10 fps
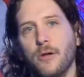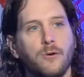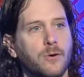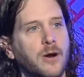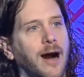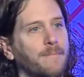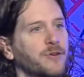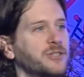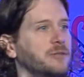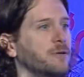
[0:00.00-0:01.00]
local
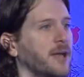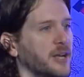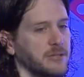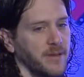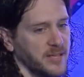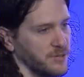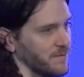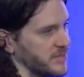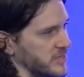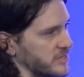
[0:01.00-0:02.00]
commerce and location-based
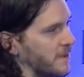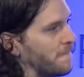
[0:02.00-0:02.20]
services.